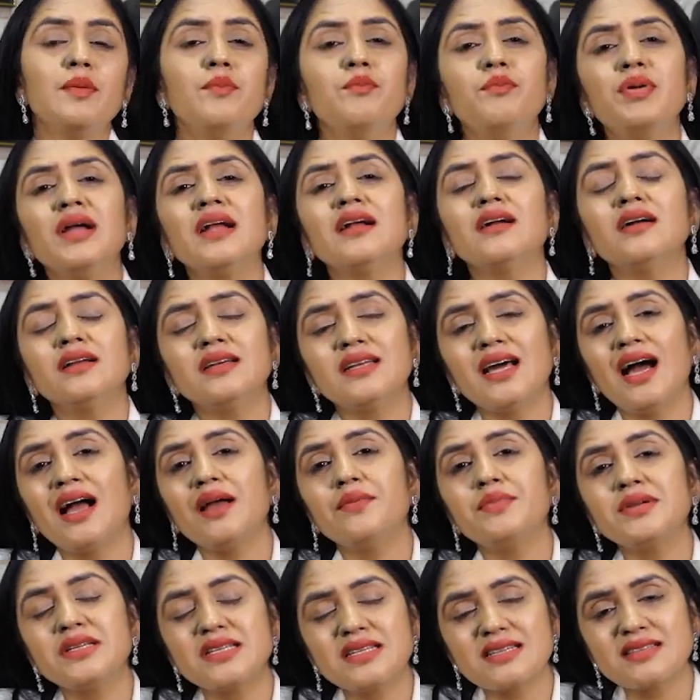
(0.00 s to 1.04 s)
Being a
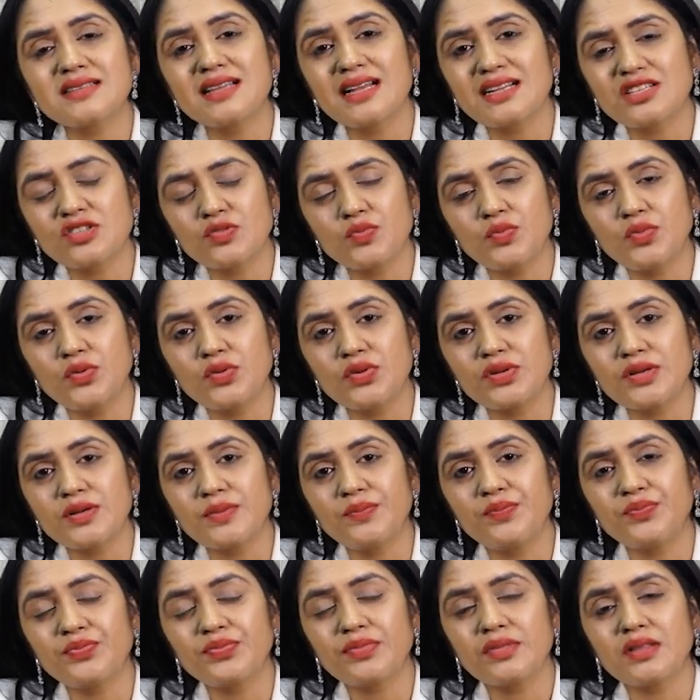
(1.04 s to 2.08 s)
diabetes expert,
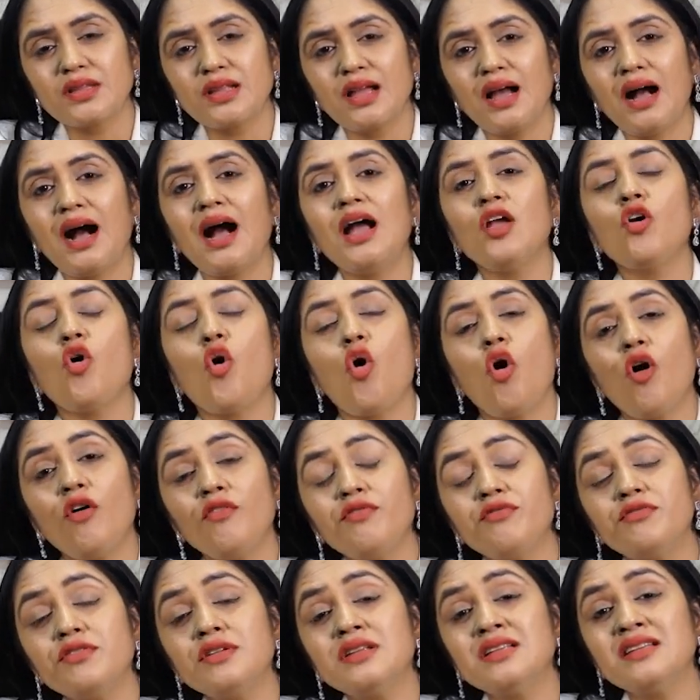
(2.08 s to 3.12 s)
I
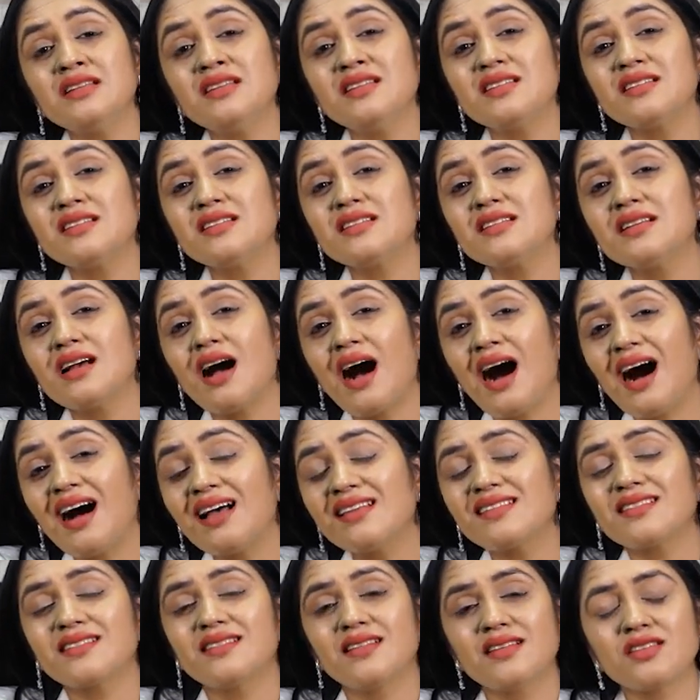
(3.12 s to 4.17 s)
often
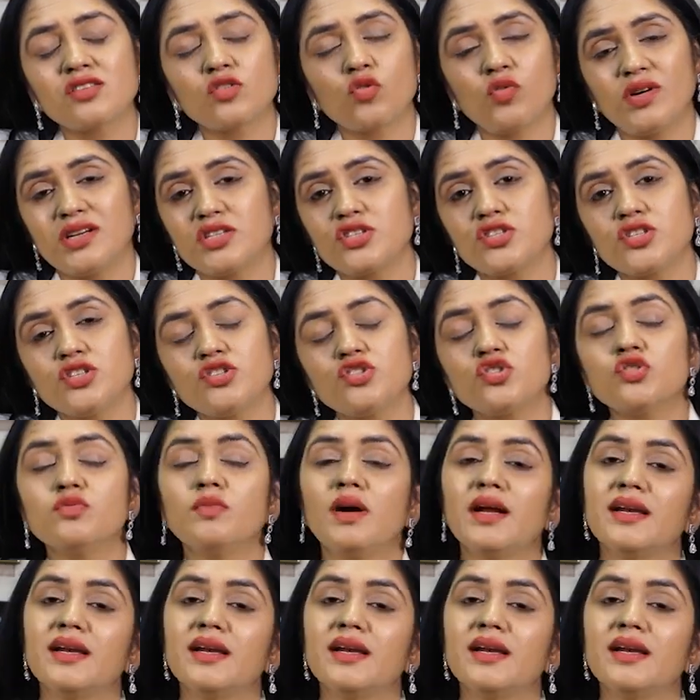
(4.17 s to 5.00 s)
ask this question to